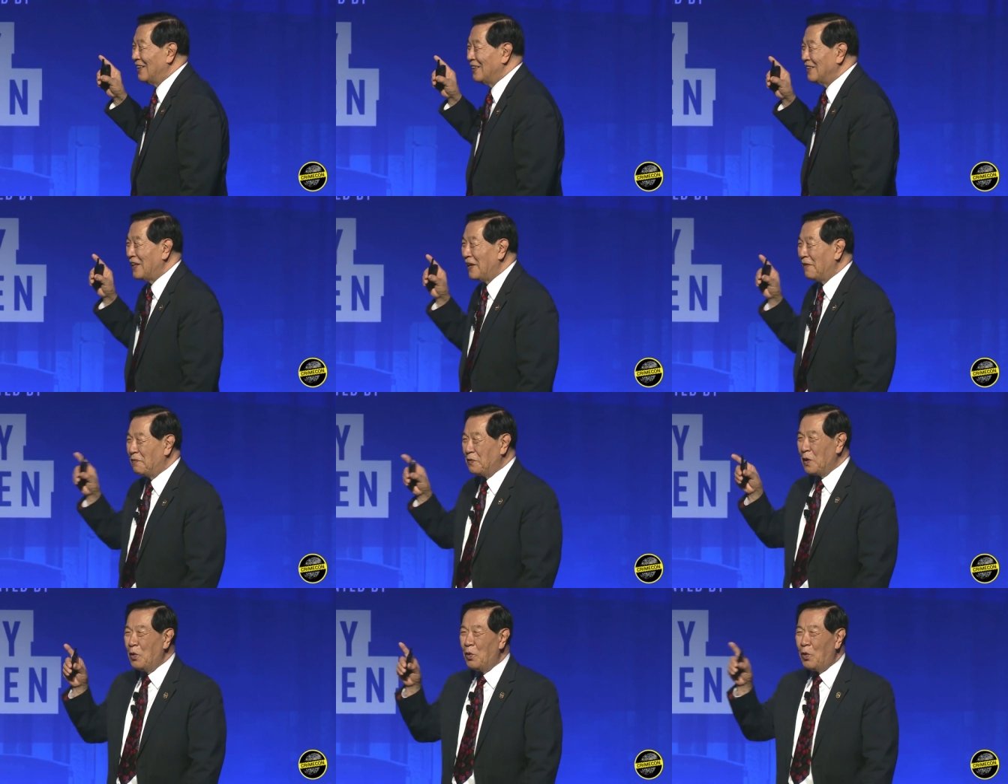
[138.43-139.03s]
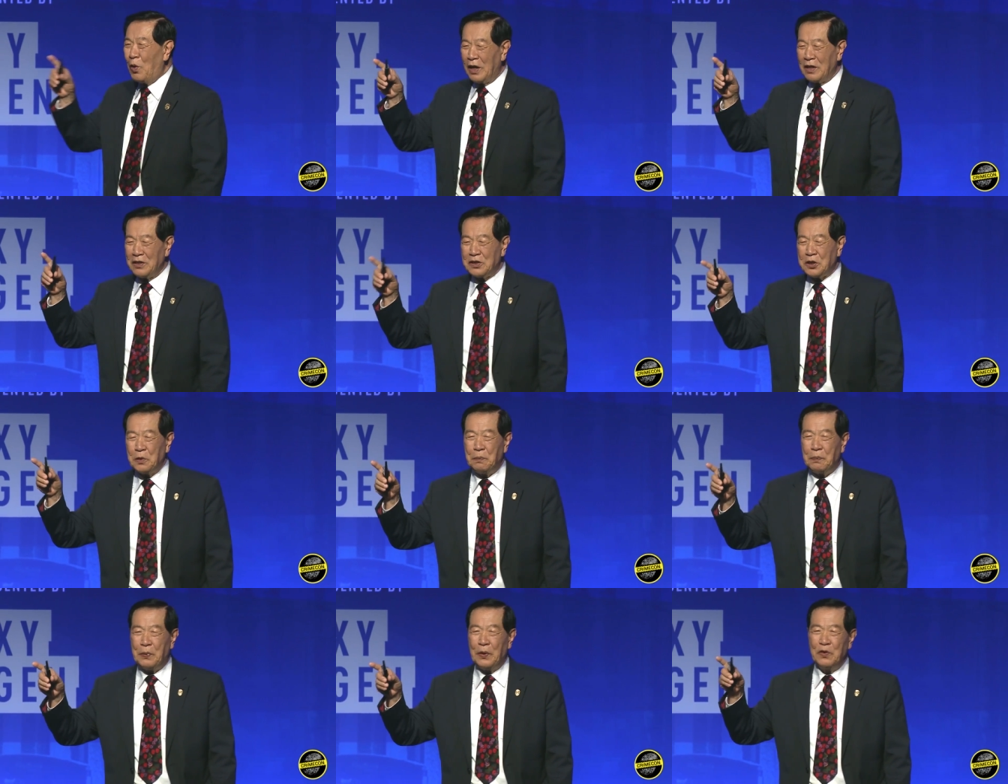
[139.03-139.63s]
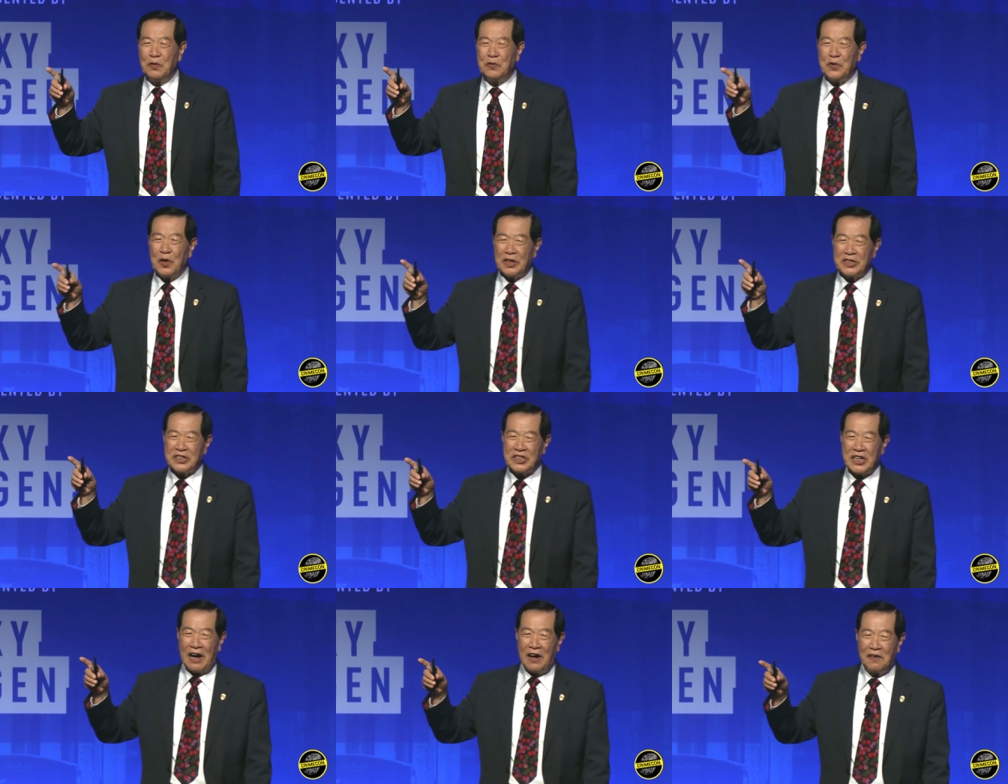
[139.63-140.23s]
if you want to prove
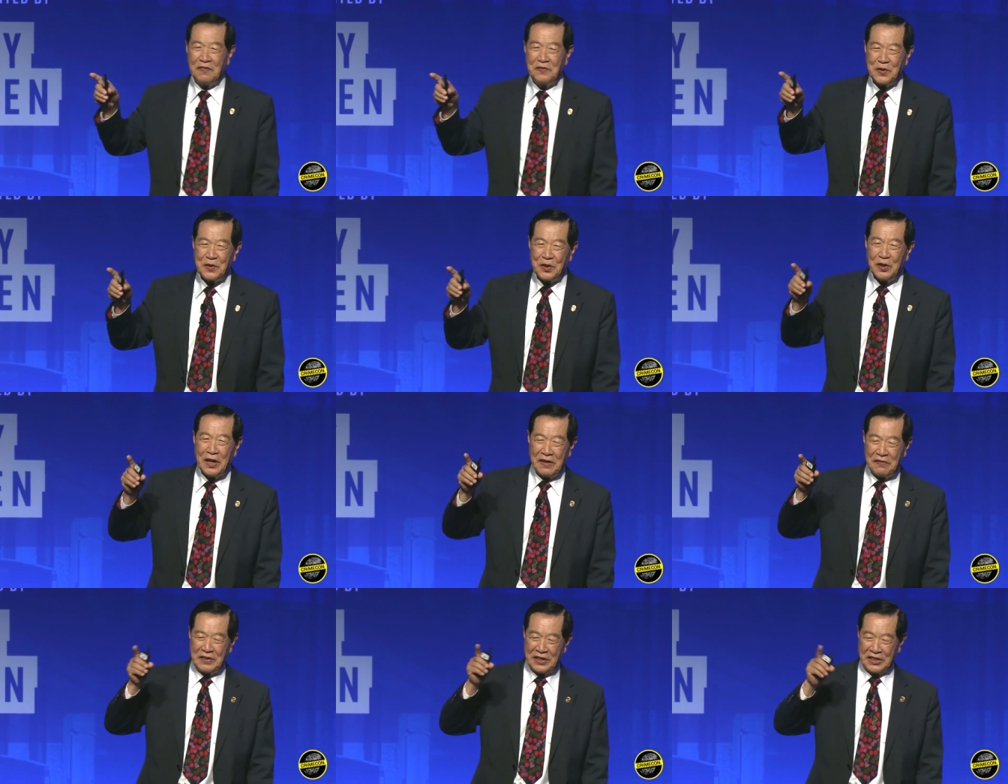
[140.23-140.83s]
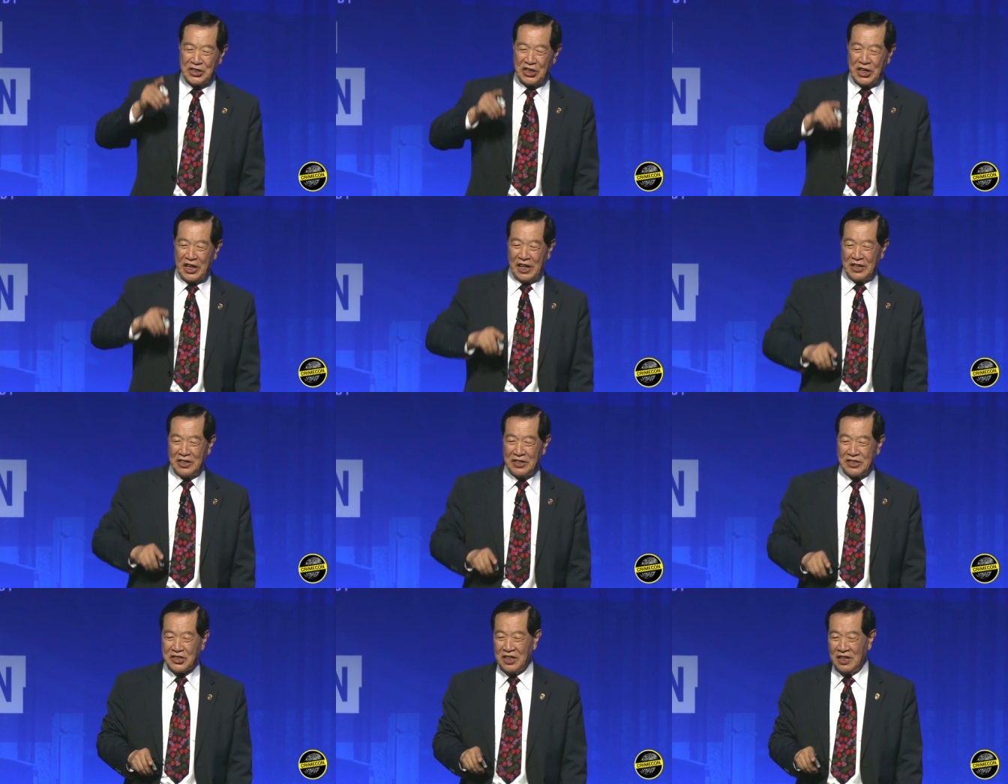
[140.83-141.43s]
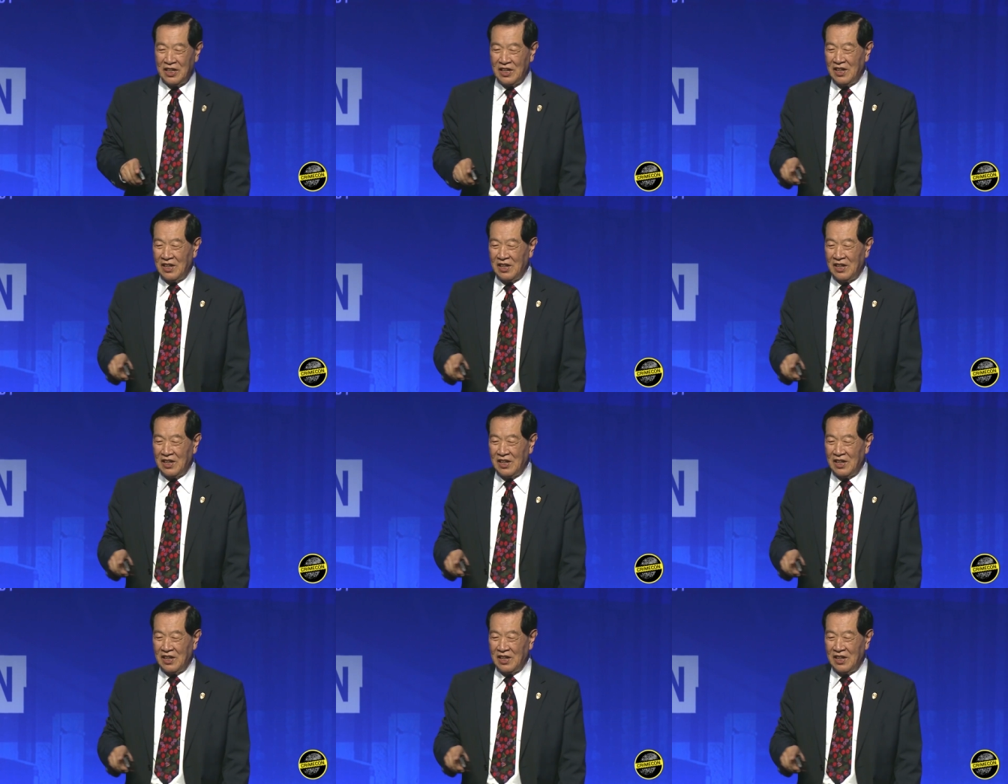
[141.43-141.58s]
yourself, you have a chance.